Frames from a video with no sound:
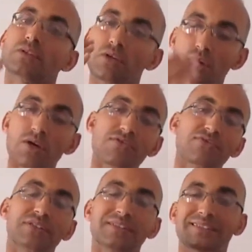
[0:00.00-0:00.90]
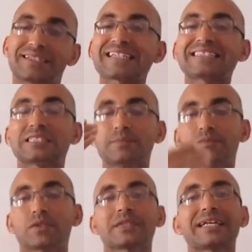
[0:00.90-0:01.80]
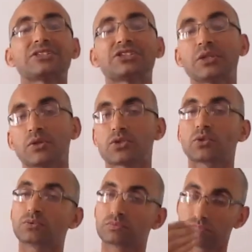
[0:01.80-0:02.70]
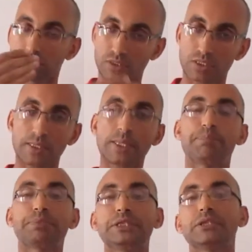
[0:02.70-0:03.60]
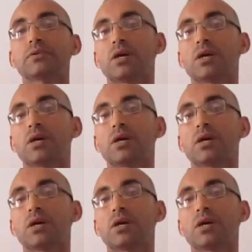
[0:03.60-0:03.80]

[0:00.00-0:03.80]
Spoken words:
of classicism continued to appear,